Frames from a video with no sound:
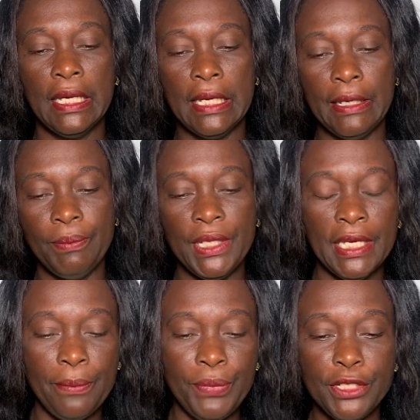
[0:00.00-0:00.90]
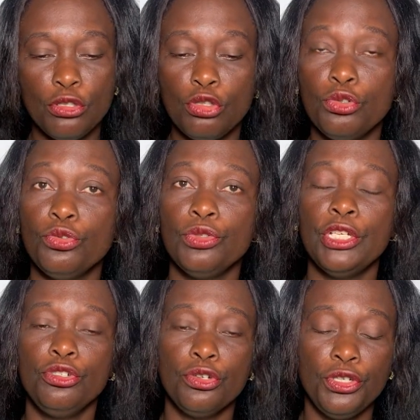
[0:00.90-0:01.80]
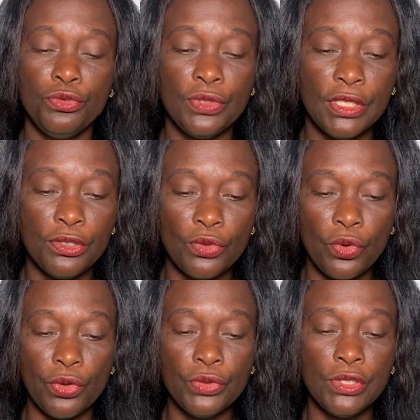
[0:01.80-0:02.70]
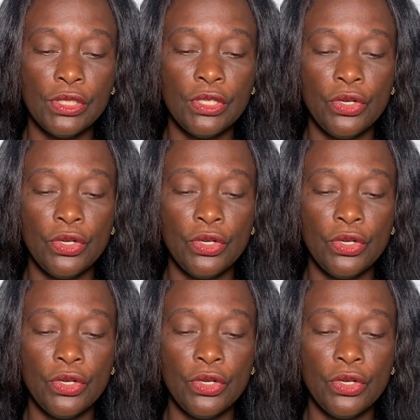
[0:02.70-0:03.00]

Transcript: In a bid to introduce this course,